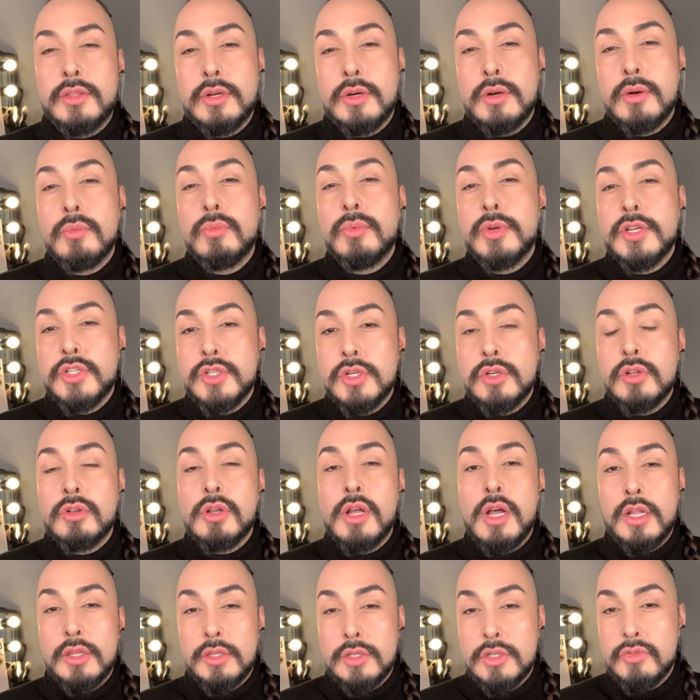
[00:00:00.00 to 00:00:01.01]
They're original
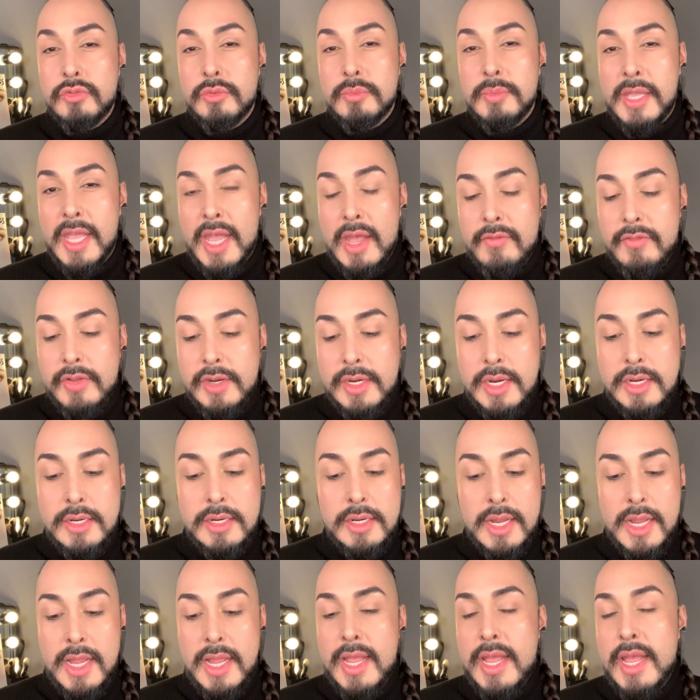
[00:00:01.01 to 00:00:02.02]
colors from Kevyn,
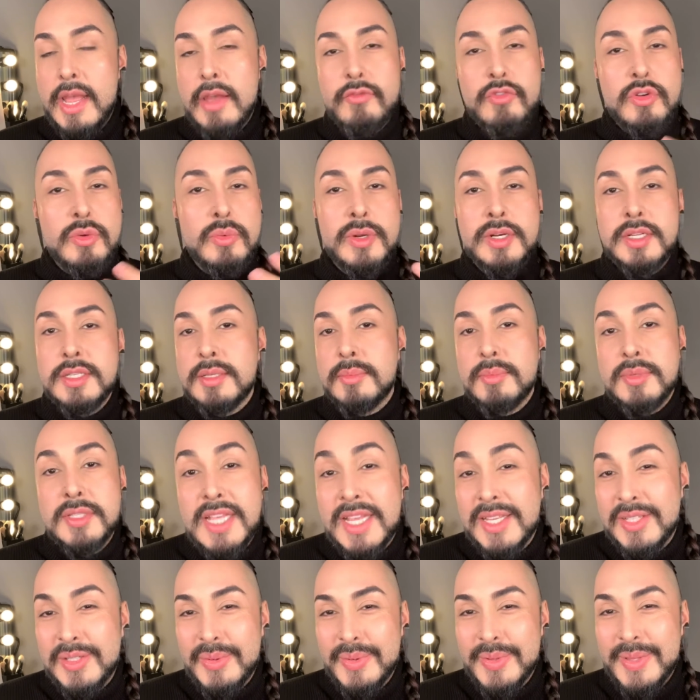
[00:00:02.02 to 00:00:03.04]
and everyone is
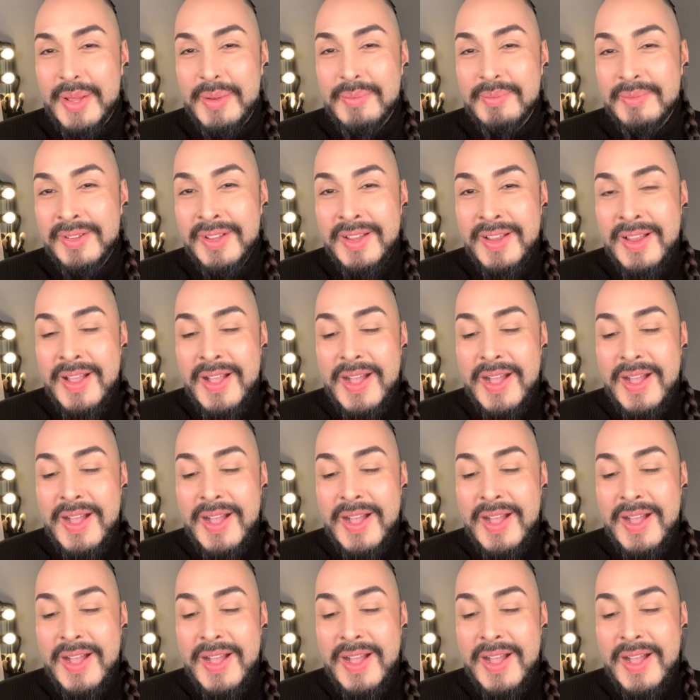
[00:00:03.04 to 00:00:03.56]
obsessed with them.